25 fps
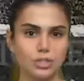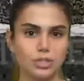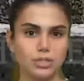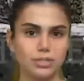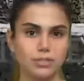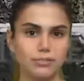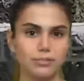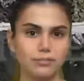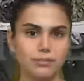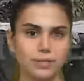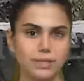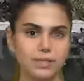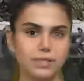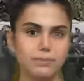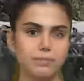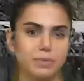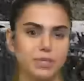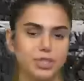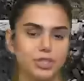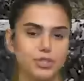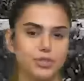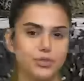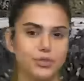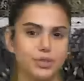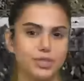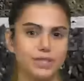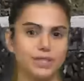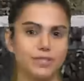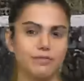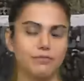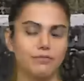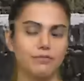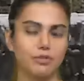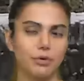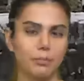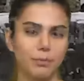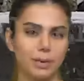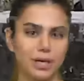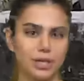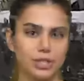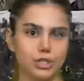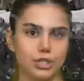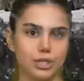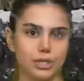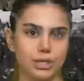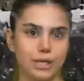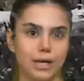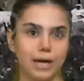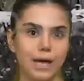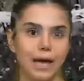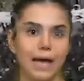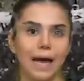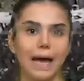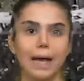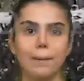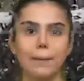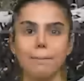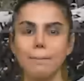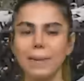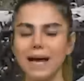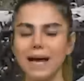Defense Ministry's Information and